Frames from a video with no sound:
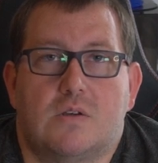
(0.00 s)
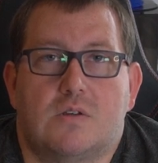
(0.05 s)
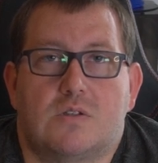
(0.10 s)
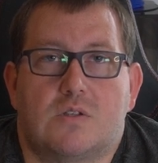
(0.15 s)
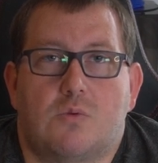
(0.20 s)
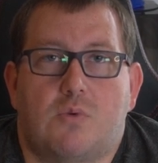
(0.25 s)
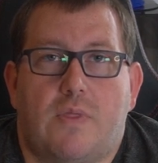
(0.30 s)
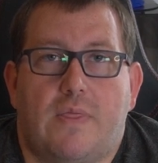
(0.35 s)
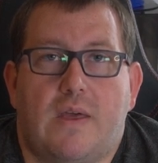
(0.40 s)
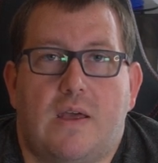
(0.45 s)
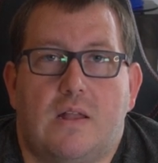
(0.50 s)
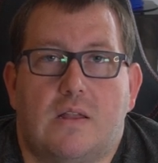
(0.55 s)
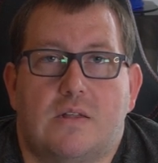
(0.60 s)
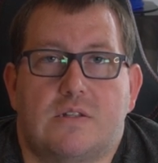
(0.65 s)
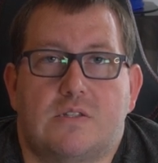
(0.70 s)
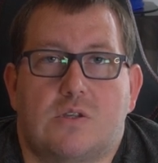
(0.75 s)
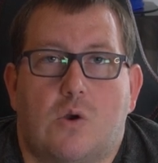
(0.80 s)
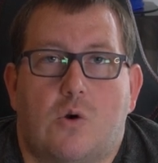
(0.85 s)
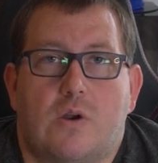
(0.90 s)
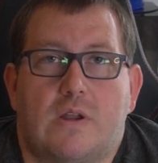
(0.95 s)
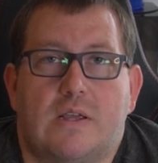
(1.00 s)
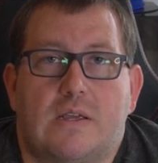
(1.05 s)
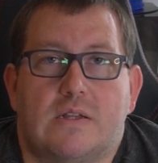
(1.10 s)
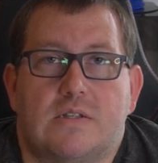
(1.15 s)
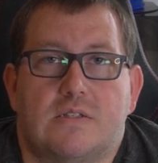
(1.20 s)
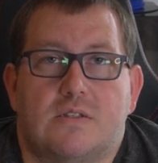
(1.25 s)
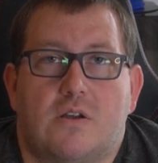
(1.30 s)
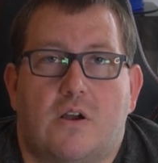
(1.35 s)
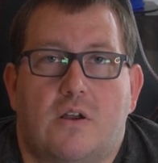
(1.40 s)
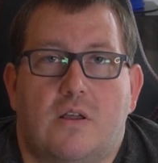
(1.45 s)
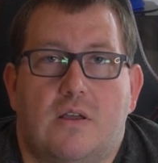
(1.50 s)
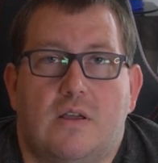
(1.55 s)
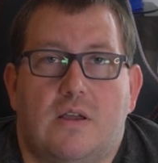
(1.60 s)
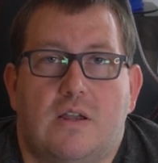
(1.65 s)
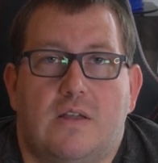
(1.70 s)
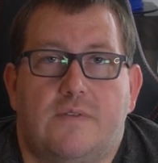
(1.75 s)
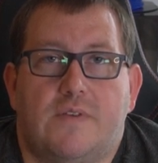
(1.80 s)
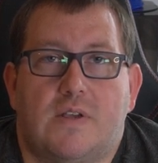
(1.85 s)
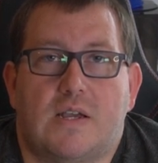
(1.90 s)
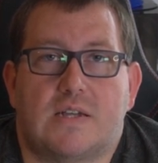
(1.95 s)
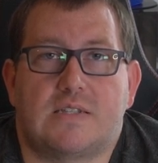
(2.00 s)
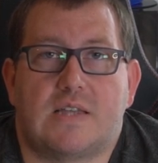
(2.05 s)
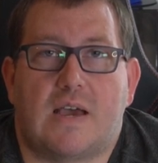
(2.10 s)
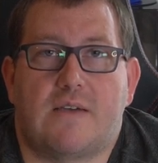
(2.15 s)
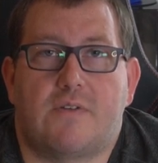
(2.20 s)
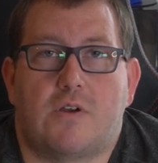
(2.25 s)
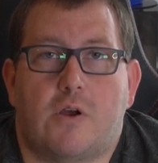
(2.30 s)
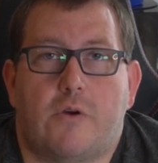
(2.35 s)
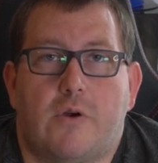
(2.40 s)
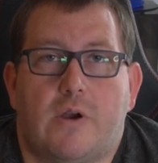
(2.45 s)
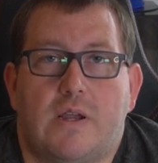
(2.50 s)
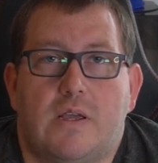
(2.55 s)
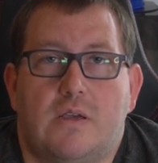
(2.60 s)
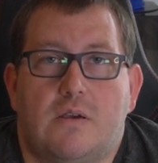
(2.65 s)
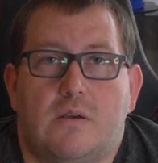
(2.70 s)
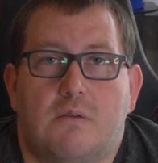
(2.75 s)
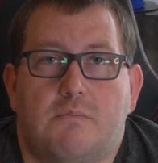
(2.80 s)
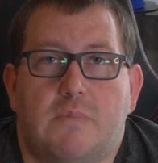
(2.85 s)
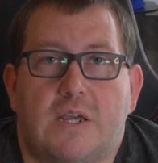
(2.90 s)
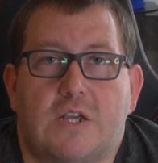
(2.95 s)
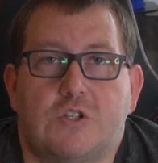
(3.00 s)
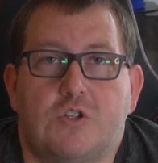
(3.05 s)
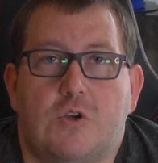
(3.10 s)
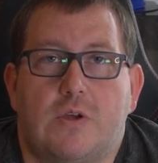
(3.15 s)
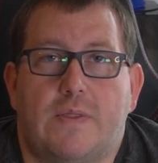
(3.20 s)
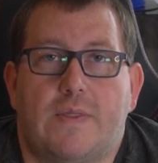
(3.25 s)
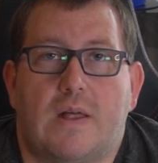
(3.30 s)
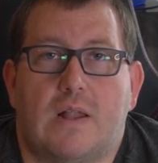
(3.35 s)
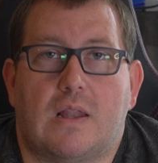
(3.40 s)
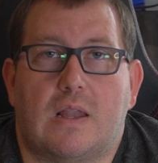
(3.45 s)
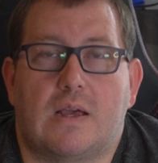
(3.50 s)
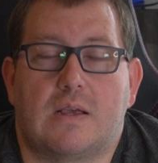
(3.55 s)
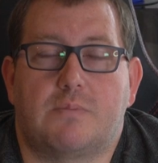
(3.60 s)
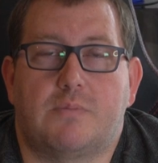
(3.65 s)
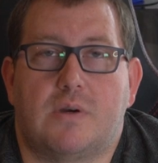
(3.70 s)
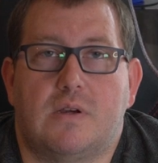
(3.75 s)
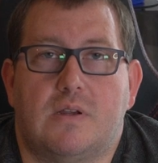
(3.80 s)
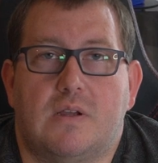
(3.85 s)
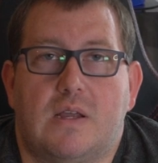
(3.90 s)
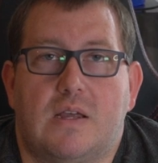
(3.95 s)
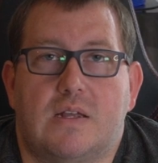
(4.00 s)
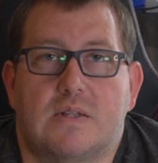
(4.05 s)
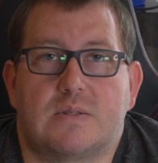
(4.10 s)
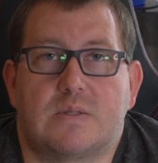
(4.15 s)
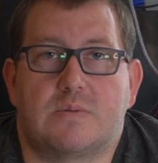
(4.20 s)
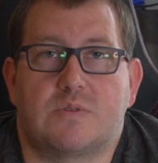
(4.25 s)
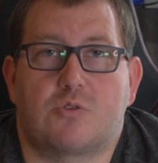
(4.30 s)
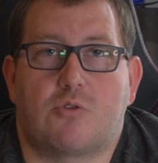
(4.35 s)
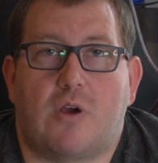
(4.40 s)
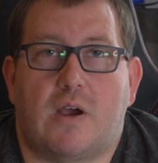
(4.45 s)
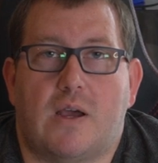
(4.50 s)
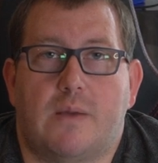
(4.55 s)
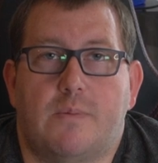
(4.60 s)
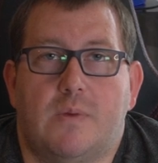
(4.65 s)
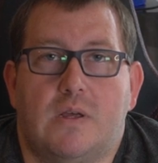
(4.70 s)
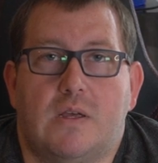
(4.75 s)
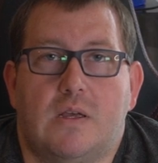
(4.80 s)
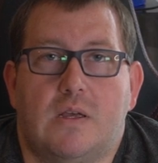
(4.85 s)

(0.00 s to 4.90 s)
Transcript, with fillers: So with that, let's go ahead and get started. And if you guys haven't already, make sure you hit that like button and subscribe.